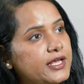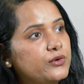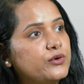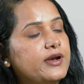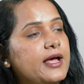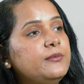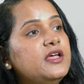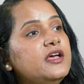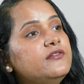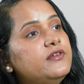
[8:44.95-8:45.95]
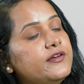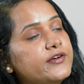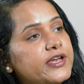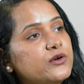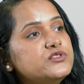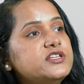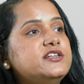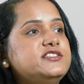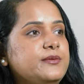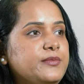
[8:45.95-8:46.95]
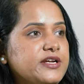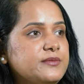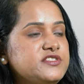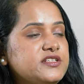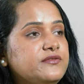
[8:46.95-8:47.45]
kg will reduce her symptoms,